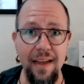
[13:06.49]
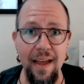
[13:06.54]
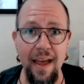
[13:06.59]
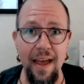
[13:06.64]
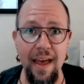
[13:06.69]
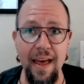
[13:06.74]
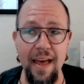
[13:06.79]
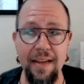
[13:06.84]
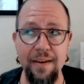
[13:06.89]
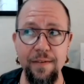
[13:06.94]

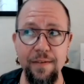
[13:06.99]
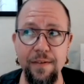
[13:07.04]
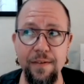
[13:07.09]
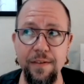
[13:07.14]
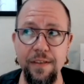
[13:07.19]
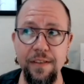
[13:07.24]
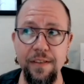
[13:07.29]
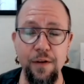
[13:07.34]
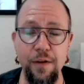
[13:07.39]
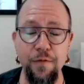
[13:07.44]
And
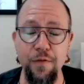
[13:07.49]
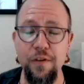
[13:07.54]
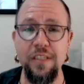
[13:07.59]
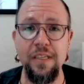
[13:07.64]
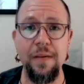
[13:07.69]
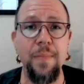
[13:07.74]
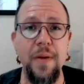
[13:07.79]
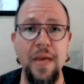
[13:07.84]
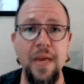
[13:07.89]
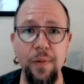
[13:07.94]
so for
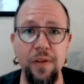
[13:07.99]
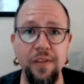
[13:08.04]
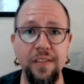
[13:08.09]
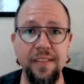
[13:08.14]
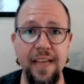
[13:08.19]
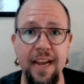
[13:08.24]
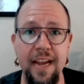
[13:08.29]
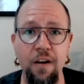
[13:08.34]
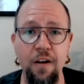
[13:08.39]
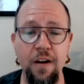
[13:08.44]
some people,
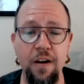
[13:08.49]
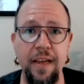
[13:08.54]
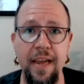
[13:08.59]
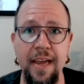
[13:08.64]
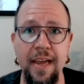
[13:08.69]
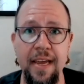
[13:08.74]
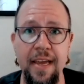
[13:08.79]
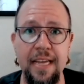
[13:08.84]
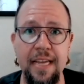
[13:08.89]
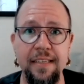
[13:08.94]
sacred
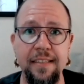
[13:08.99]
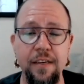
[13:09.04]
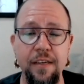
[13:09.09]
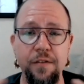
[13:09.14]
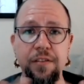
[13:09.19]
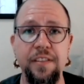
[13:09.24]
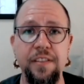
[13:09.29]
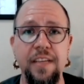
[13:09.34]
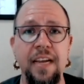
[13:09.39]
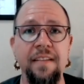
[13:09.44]
kink is
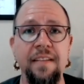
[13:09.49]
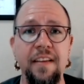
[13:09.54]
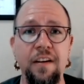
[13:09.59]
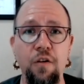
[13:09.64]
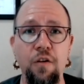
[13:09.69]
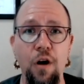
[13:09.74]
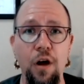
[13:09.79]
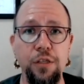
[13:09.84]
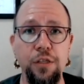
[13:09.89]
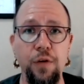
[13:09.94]
those things that
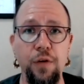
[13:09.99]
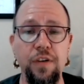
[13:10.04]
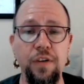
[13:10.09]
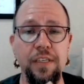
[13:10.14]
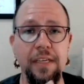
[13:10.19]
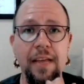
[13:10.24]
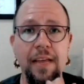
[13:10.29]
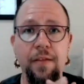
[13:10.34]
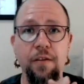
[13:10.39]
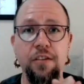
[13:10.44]
cross over to
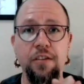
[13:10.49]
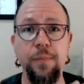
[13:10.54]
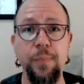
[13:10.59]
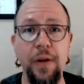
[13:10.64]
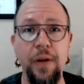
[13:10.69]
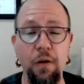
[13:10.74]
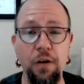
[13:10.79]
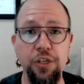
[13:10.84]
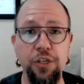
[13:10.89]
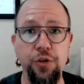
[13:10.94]
either
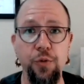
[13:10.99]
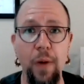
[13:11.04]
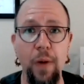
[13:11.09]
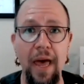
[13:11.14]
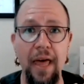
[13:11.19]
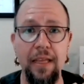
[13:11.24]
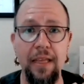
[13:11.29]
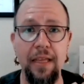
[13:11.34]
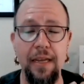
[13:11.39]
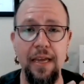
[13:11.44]

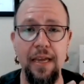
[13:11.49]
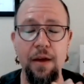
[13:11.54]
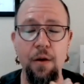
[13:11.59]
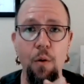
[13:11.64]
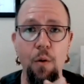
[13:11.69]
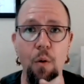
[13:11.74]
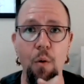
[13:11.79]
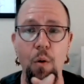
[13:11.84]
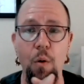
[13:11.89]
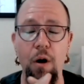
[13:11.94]
spirituality
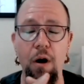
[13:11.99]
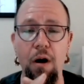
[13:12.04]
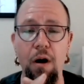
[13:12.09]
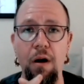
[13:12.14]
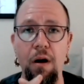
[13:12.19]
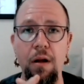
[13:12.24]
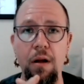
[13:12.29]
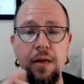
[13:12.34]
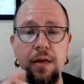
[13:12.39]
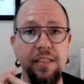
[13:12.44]

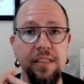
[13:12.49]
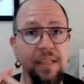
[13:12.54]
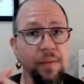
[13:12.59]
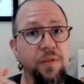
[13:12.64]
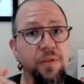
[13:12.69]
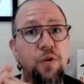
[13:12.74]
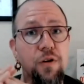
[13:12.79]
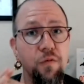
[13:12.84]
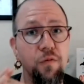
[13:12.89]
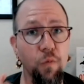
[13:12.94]
or some
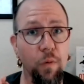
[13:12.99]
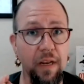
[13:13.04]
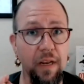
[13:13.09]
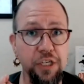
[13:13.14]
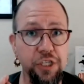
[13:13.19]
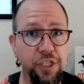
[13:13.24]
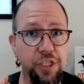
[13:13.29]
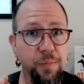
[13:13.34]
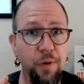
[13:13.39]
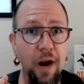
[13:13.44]
sort of
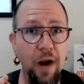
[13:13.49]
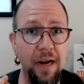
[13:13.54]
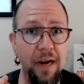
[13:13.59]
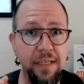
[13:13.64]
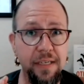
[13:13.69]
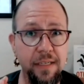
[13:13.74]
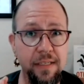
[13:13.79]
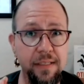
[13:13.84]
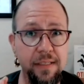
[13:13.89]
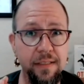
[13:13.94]
religious
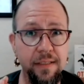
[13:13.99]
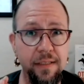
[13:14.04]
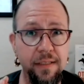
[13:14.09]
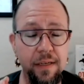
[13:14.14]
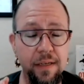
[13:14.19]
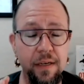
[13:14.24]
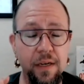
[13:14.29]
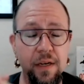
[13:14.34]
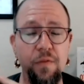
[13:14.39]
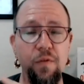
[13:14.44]
practice.
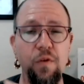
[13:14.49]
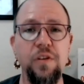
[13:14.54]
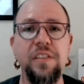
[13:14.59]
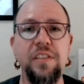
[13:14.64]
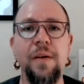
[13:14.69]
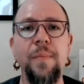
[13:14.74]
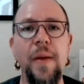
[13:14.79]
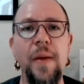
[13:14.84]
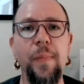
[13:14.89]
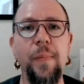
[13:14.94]
For
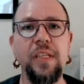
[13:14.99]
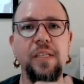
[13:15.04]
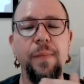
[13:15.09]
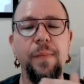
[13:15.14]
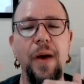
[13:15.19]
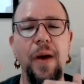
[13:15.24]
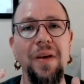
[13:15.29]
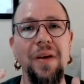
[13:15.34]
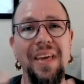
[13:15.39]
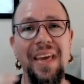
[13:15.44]
some people, it's
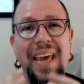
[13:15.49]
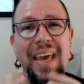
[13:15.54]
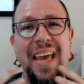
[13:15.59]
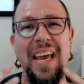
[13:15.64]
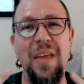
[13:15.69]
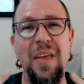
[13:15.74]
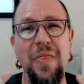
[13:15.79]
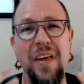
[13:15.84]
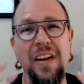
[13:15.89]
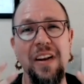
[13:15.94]
about
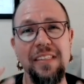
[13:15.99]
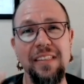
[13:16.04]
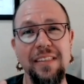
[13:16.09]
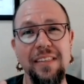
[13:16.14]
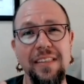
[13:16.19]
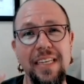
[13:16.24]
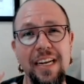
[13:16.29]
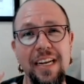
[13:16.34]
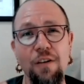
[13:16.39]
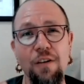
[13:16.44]
kink that is
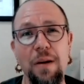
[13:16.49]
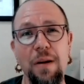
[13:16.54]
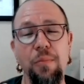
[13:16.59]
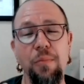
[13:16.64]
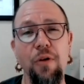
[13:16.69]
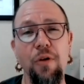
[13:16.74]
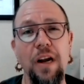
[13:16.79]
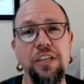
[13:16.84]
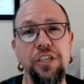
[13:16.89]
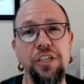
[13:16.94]
dear and
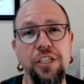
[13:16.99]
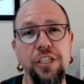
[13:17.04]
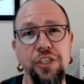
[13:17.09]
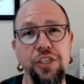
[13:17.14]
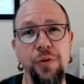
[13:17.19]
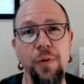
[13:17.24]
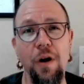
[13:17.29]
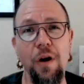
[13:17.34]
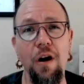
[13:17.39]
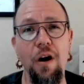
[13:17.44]
precious
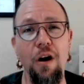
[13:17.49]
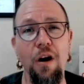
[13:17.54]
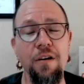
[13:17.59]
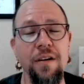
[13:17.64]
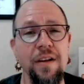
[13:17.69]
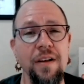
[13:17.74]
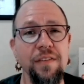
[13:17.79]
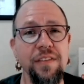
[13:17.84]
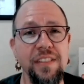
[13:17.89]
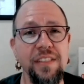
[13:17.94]
to our heart.
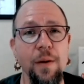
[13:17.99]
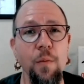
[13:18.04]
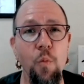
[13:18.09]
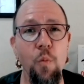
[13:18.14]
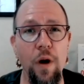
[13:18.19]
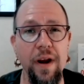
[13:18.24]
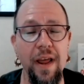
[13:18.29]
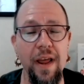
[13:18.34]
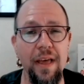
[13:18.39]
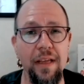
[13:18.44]
And if
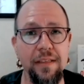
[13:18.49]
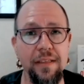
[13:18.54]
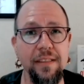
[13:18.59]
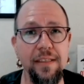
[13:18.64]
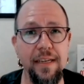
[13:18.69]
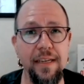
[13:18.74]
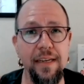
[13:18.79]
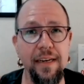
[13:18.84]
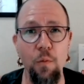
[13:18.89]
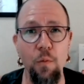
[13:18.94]
someone else
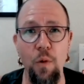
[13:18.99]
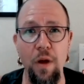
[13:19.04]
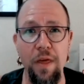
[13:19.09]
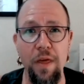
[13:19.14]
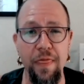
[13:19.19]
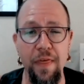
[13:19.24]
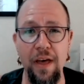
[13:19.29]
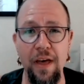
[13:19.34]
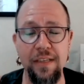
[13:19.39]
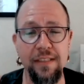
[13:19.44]
did it
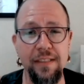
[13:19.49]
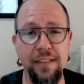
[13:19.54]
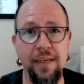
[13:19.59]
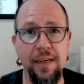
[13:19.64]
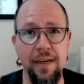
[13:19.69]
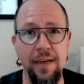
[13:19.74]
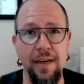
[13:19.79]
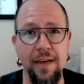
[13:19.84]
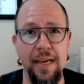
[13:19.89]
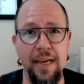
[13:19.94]
with us,
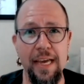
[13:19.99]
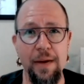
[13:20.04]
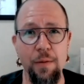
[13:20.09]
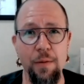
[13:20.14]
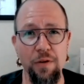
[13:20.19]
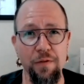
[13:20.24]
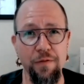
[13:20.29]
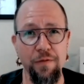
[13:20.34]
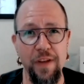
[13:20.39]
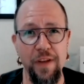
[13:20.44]
it
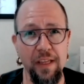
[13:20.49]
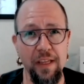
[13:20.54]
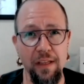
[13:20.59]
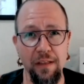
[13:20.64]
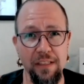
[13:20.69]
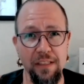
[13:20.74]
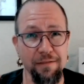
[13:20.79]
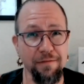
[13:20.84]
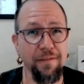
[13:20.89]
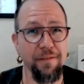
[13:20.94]
would feel
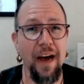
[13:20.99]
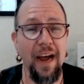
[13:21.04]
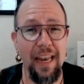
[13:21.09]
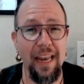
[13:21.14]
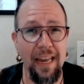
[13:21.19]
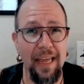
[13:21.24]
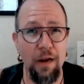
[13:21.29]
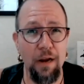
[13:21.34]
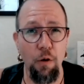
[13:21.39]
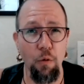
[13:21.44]

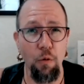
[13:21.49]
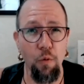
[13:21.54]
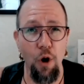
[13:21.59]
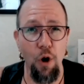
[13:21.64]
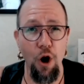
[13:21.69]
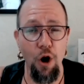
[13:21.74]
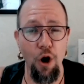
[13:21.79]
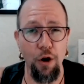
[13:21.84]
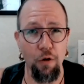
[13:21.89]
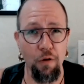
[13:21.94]
defiling or
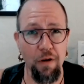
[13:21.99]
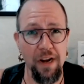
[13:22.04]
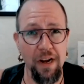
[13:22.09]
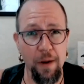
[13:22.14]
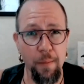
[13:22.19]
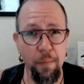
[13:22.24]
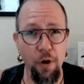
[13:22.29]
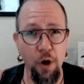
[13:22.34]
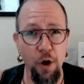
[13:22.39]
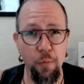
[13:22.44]
wrong or
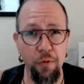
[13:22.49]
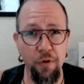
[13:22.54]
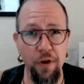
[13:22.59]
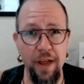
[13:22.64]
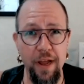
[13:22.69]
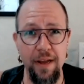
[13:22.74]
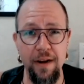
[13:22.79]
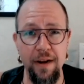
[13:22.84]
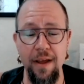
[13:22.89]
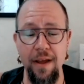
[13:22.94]

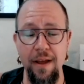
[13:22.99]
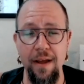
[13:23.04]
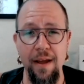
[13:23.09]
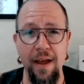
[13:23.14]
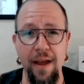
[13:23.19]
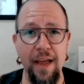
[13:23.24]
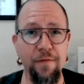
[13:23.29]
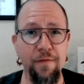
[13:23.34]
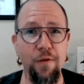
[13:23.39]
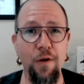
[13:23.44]
inappropriate.
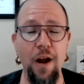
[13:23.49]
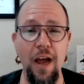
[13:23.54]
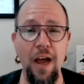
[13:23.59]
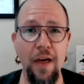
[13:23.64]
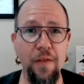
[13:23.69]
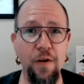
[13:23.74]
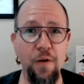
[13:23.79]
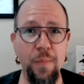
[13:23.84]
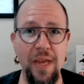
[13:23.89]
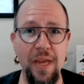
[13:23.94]
And for
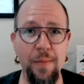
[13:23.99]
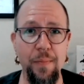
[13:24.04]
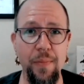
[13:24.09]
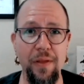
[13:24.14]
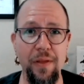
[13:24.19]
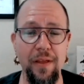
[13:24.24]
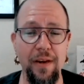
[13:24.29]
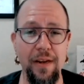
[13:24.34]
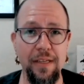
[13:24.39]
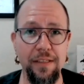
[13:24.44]
other
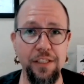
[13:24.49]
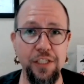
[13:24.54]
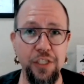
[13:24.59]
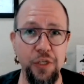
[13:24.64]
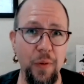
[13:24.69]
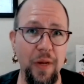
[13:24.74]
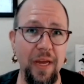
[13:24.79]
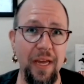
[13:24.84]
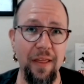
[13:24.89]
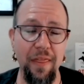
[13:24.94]
people, it is
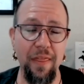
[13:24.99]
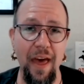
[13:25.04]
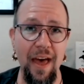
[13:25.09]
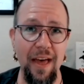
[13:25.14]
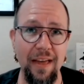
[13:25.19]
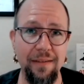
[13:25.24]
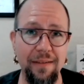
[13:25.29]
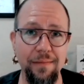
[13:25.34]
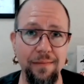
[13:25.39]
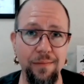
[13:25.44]
doing
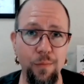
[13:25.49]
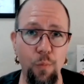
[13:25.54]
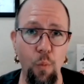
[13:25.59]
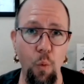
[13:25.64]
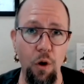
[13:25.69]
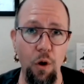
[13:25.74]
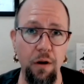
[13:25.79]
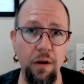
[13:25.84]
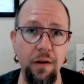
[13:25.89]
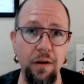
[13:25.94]
that
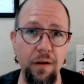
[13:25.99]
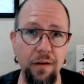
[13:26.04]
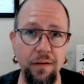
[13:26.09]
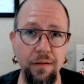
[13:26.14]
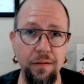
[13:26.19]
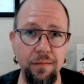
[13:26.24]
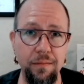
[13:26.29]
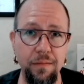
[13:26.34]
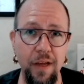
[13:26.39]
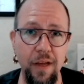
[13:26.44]
work
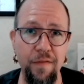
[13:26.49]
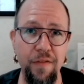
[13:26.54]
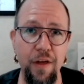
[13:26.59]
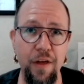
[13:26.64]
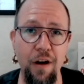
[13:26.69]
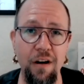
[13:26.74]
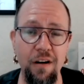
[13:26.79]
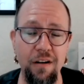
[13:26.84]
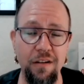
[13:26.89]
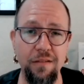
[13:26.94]
of the
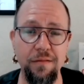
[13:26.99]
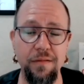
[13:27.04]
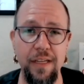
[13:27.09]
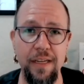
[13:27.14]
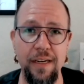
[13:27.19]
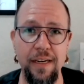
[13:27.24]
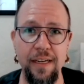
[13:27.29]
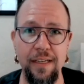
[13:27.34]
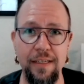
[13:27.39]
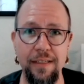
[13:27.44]
heart
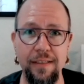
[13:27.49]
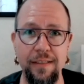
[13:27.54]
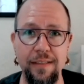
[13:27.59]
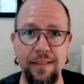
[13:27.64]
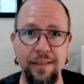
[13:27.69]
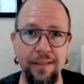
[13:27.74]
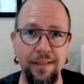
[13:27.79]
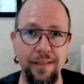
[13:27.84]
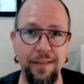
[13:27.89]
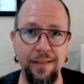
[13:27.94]
that
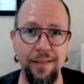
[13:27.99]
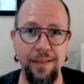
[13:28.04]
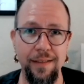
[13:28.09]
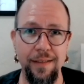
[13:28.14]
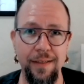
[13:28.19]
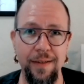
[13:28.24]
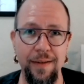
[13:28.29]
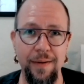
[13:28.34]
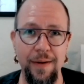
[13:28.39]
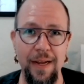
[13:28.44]
is,
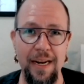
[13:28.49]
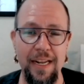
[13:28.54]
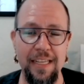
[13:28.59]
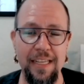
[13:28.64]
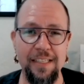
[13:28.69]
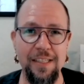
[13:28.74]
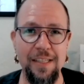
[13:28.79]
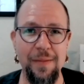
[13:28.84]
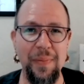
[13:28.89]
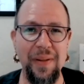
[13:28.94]
it
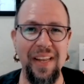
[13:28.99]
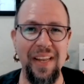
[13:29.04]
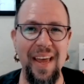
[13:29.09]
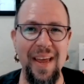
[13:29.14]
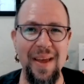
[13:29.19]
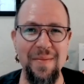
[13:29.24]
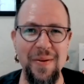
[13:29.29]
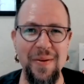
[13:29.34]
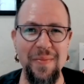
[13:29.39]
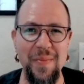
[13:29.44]
is the
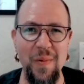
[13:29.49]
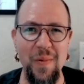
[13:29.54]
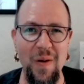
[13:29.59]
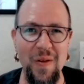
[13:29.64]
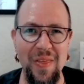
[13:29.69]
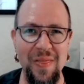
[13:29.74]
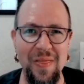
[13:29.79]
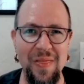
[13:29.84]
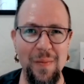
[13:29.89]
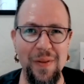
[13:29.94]
play, but more
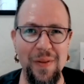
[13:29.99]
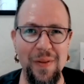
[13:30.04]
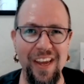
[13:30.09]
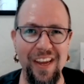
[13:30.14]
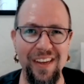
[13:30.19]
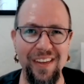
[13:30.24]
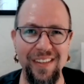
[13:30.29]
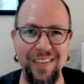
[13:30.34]
than the play.